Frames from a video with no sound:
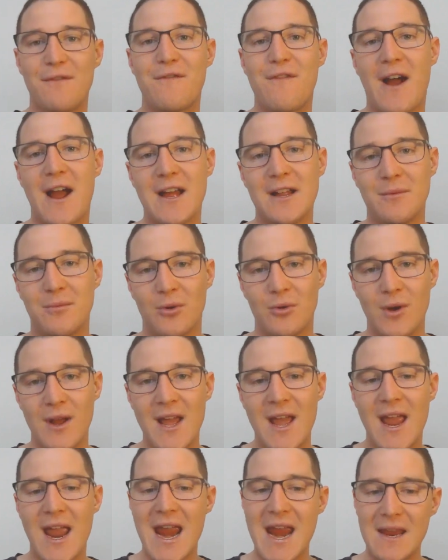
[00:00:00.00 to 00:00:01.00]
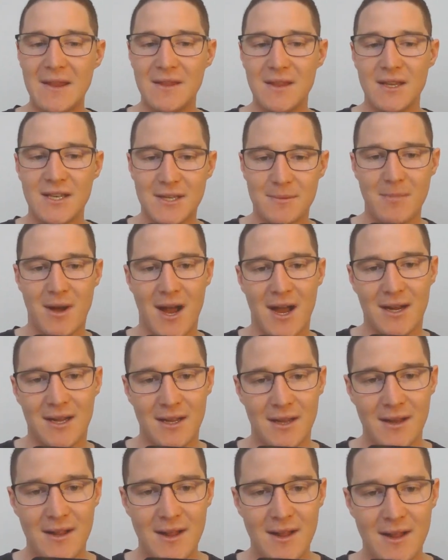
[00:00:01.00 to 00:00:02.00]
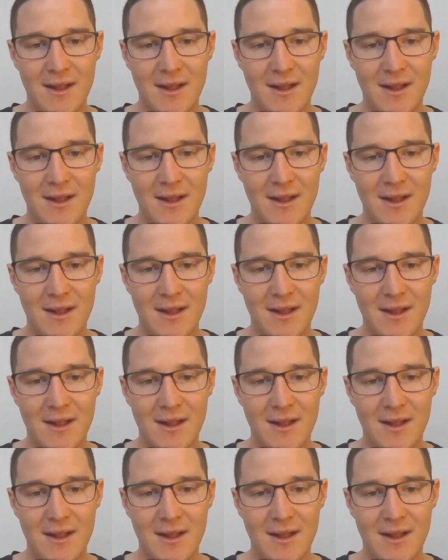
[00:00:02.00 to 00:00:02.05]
available in this market.